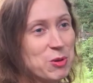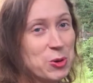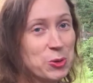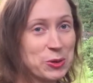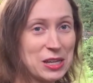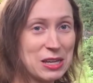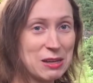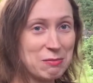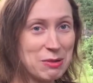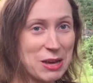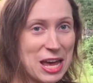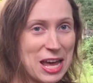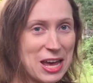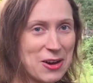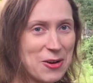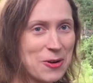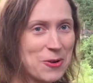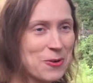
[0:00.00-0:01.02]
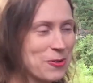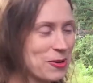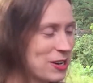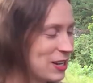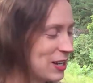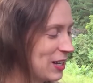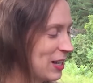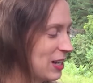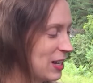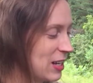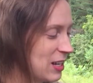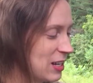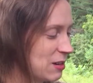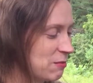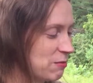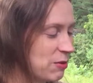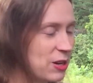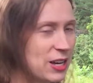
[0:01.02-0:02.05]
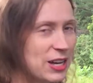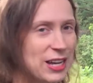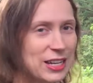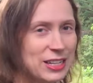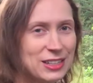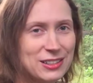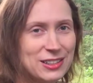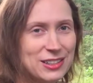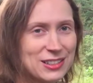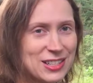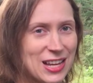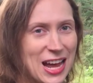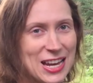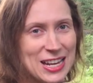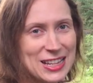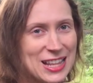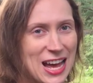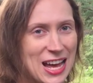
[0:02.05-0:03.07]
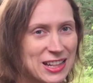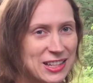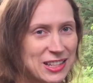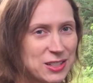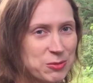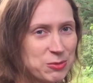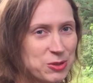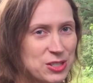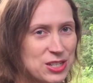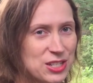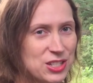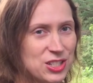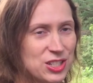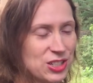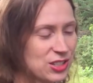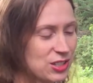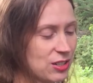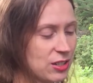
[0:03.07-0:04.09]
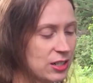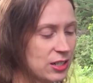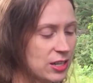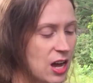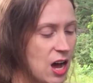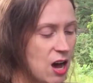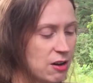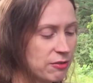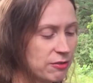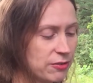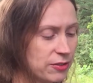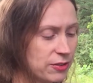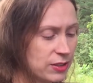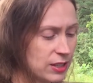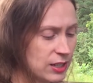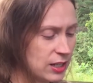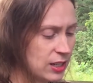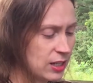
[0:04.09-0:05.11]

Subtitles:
milking pail, but decided that this was just good enough.